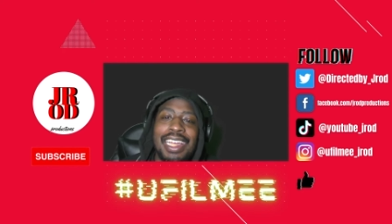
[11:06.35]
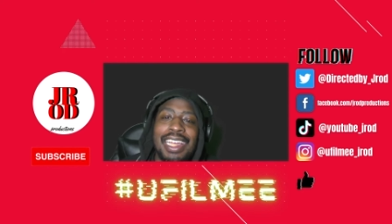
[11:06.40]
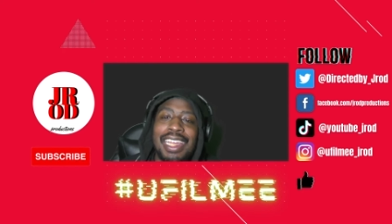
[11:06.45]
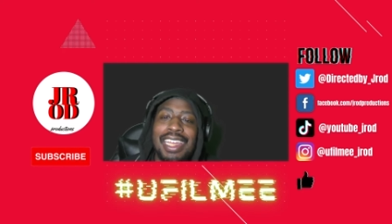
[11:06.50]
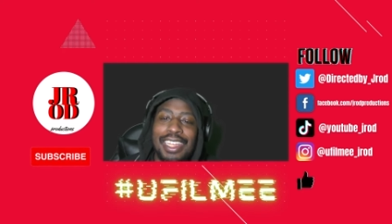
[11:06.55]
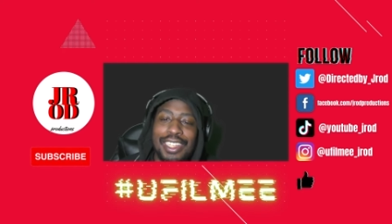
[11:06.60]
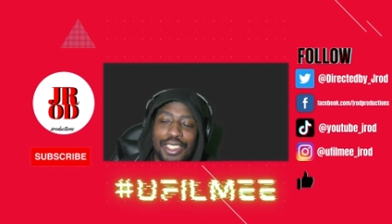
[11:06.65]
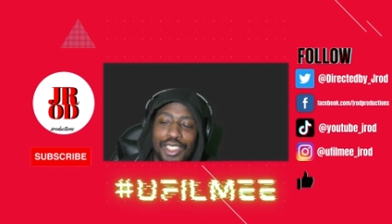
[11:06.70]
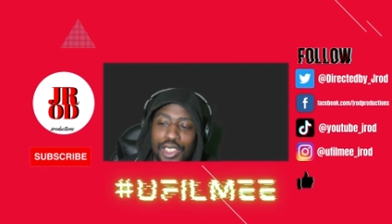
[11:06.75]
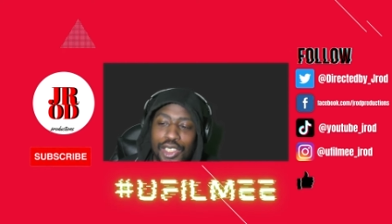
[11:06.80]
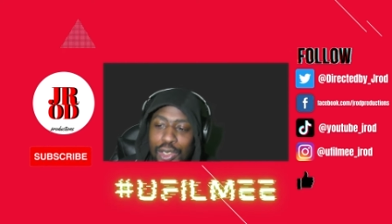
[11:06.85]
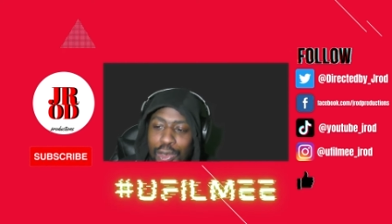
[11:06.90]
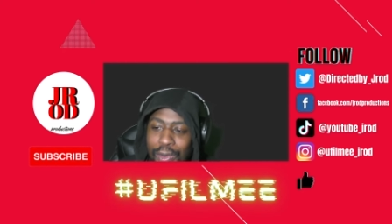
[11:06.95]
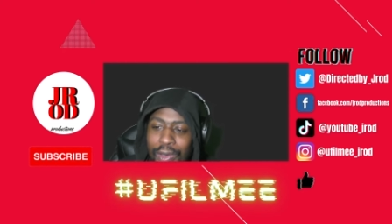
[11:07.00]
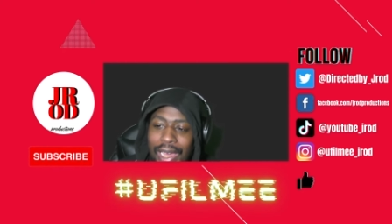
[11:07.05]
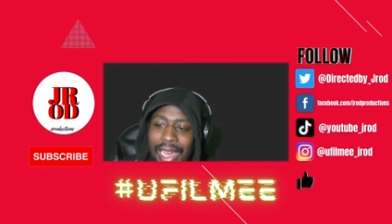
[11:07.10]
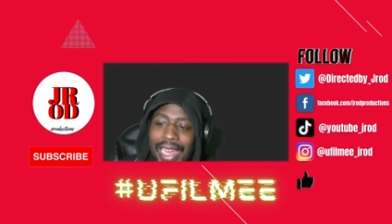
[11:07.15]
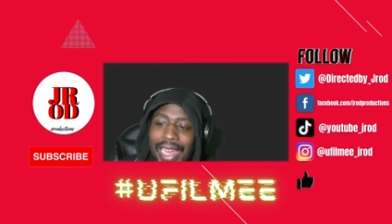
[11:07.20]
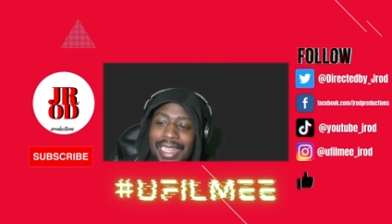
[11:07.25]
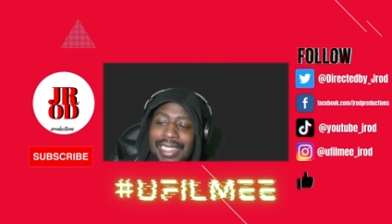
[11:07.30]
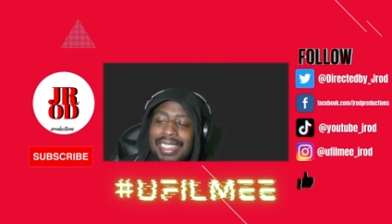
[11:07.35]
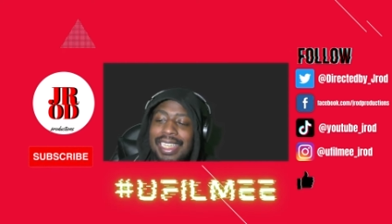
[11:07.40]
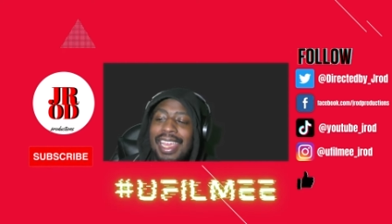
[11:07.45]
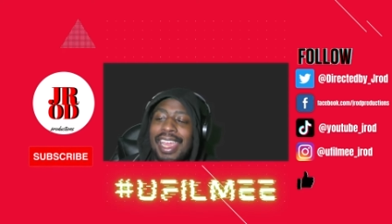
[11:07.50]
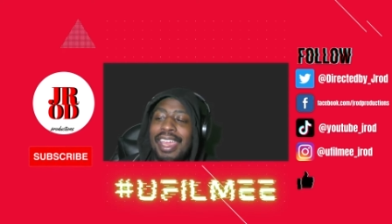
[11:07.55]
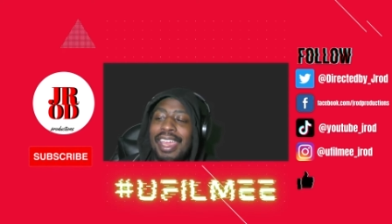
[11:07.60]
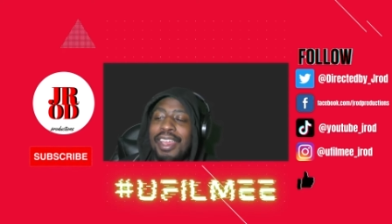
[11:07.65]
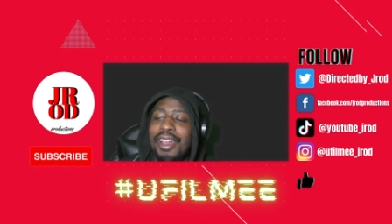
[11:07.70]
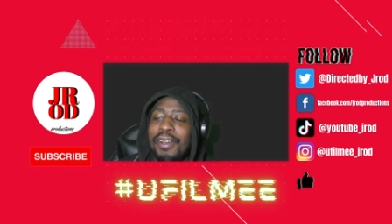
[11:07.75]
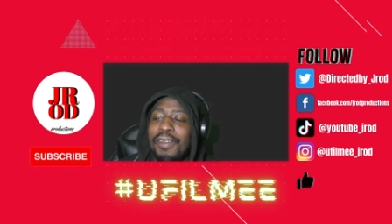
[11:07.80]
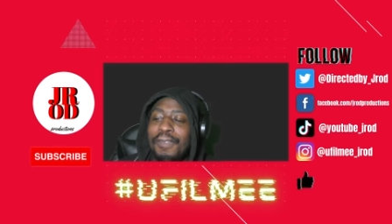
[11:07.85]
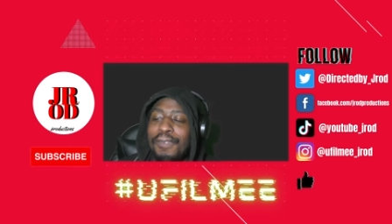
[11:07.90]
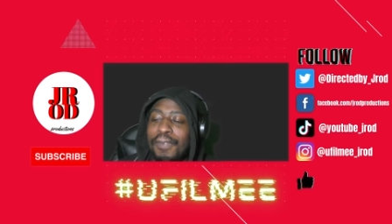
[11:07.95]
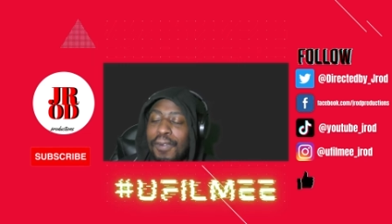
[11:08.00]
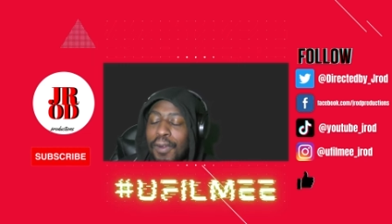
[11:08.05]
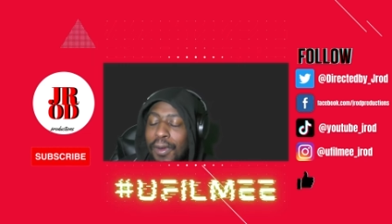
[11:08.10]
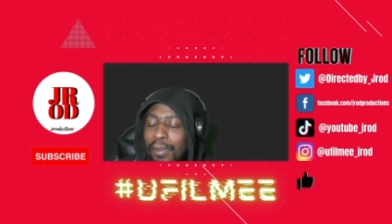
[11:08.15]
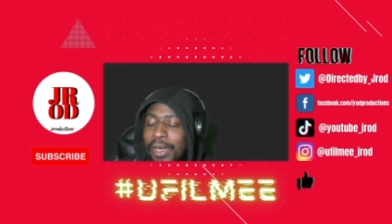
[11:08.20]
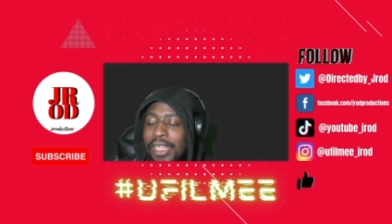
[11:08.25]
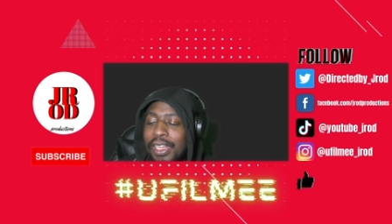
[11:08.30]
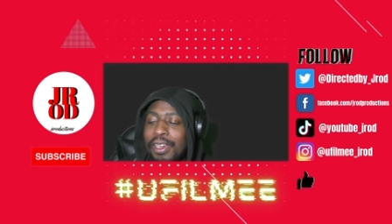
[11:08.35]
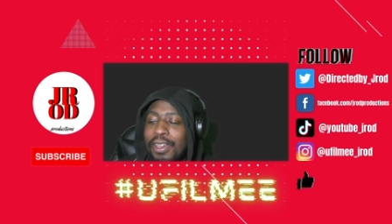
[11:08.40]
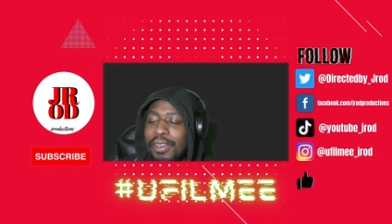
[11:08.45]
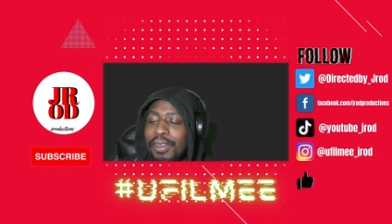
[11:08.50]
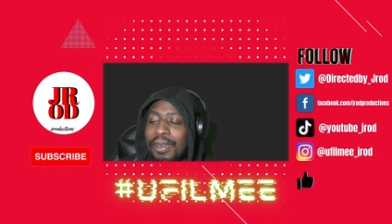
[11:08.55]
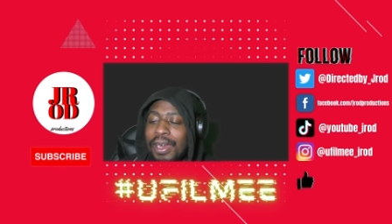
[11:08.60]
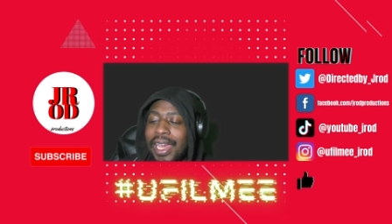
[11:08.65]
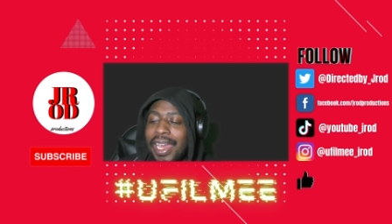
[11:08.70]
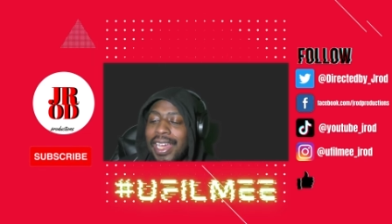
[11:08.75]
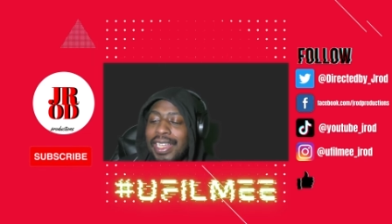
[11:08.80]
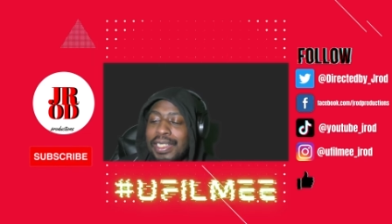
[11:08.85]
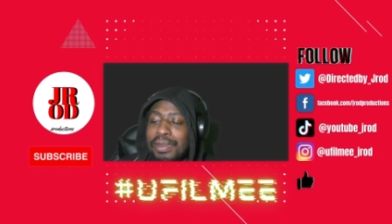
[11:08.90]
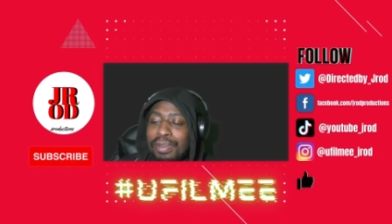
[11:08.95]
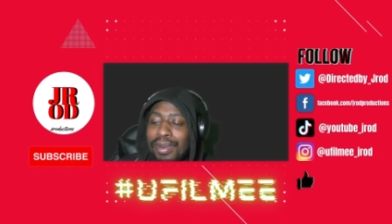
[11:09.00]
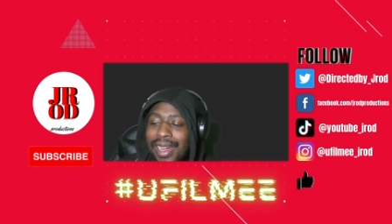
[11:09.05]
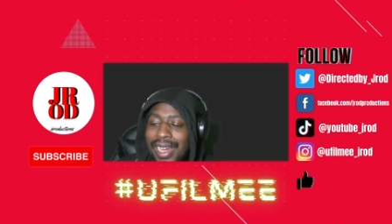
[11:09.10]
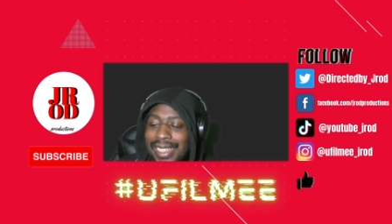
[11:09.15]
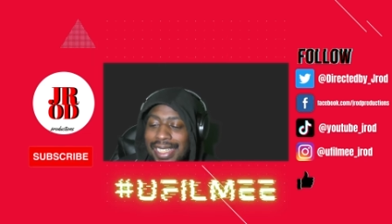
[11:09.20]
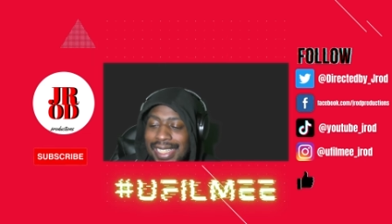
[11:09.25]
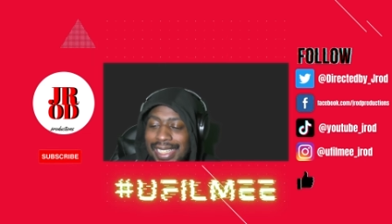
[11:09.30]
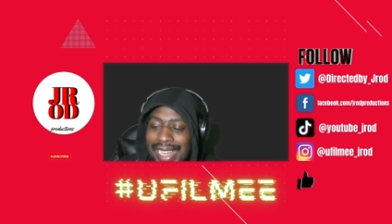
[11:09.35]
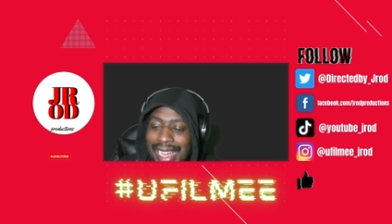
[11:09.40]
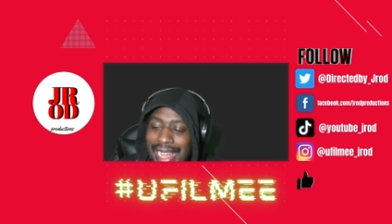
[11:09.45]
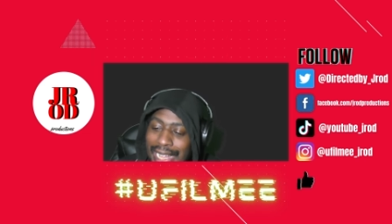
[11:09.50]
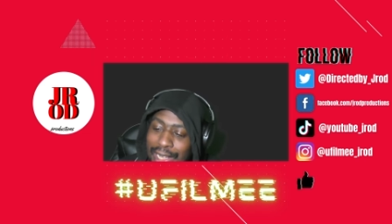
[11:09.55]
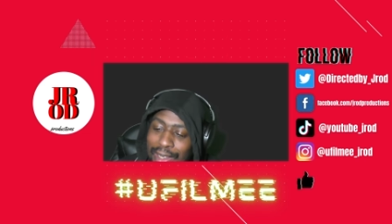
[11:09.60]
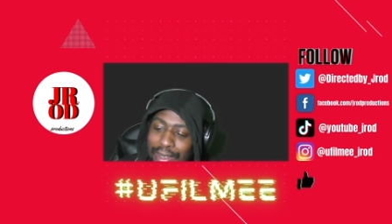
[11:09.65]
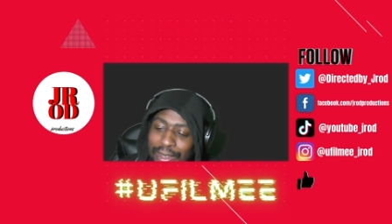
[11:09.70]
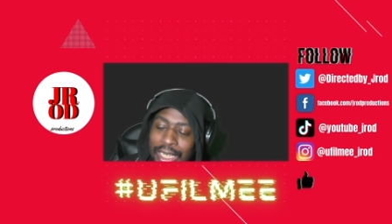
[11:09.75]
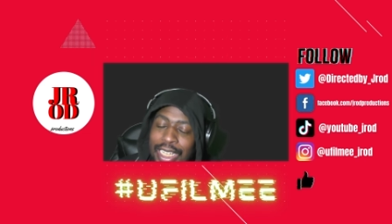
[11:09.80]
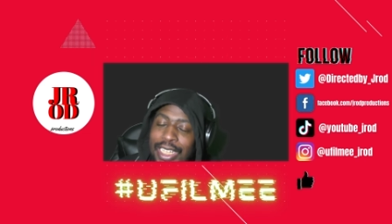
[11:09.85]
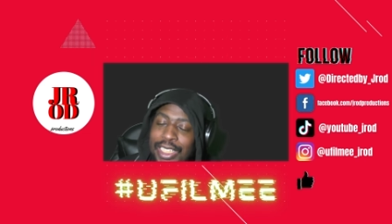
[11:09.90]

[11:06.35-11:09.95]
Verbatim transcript: in 2XKO, formerly known as Project L.